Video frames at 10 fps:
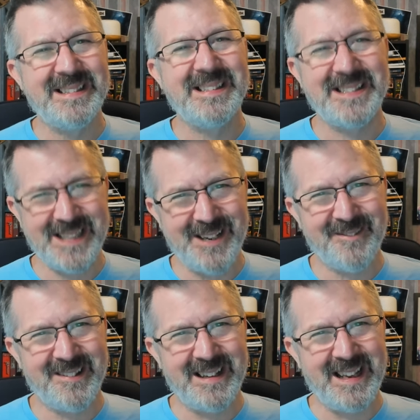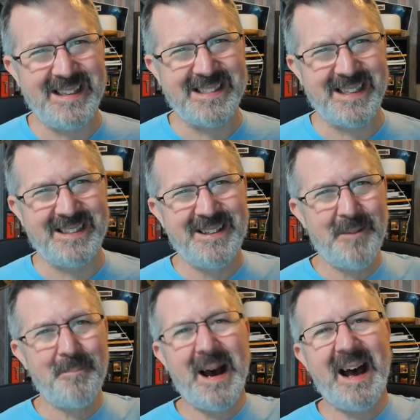See you all later.
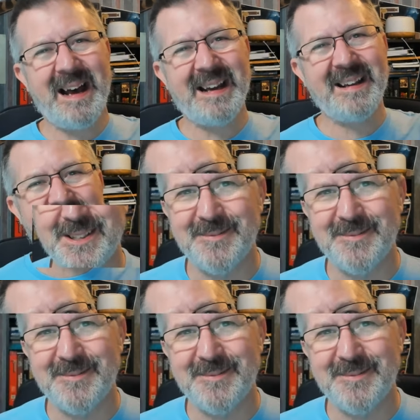Bye.